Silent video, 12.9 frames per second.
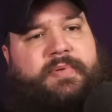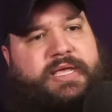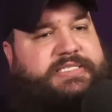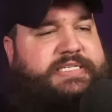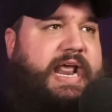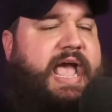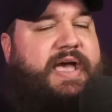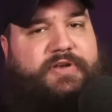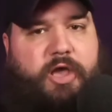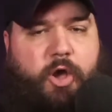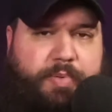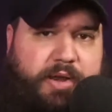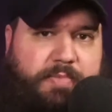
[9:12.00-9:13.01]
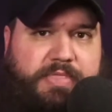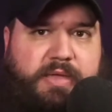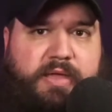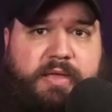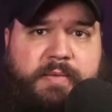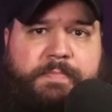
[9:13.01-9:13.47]
instead of having to open up
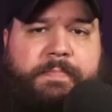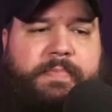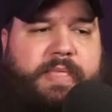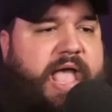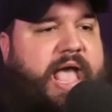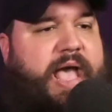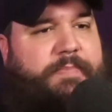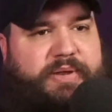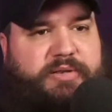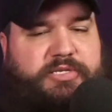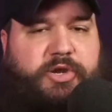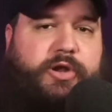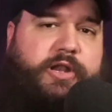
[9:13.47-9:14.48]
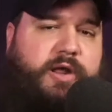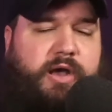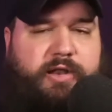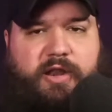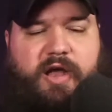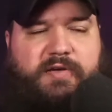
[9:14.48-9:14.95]
the app and turn it
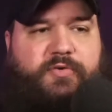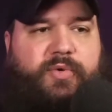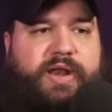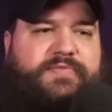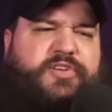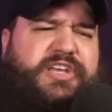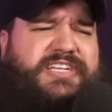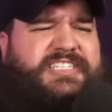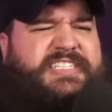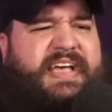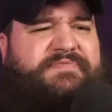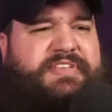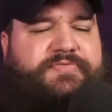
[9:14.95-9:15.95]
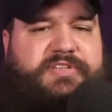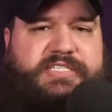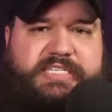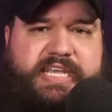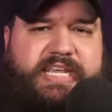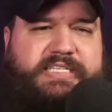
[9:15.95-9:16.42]
on and off or whatever, you can just have different
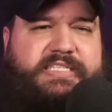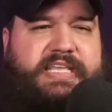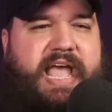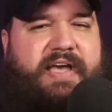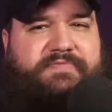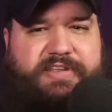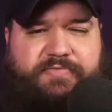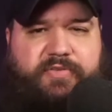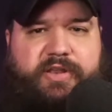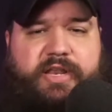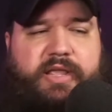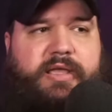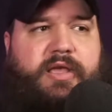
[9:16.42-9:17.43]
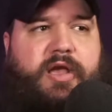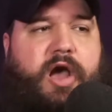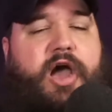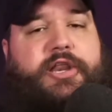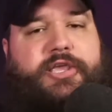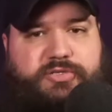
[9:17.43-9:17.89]
scenes that have different
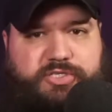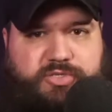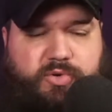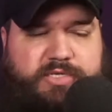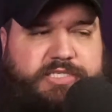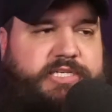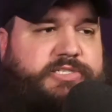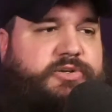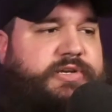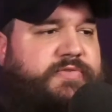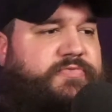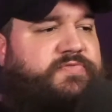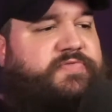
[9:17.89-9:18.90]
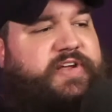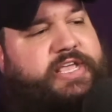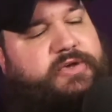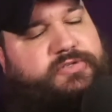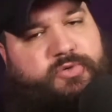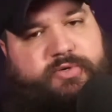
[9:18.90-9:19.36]
audio sources or different
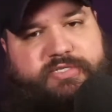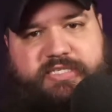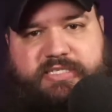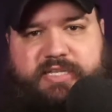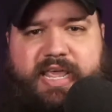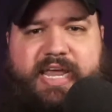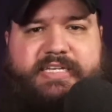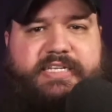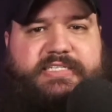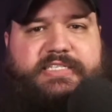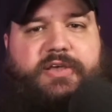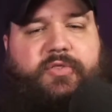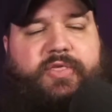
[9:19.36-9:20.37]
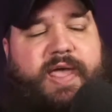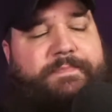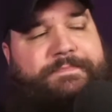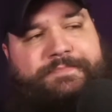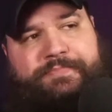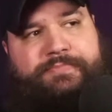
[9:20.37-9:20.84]
video sources selected so
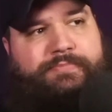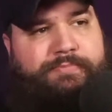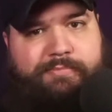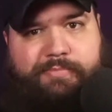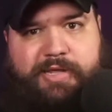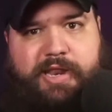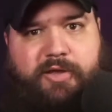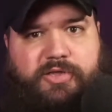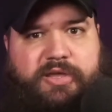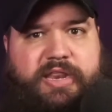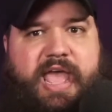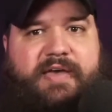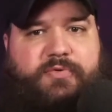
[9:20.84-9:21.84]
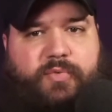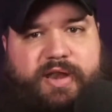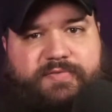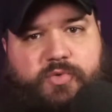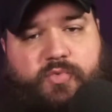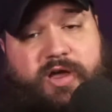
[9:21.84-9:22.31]
that, you know, you can have it
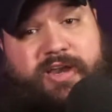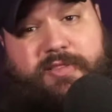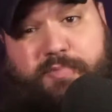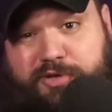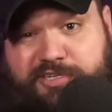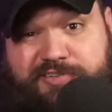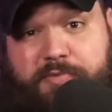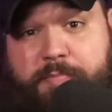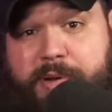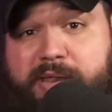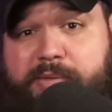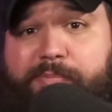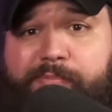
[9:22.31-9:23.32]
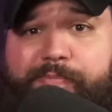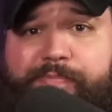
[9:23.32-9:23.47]
whenever you want at a push of a button.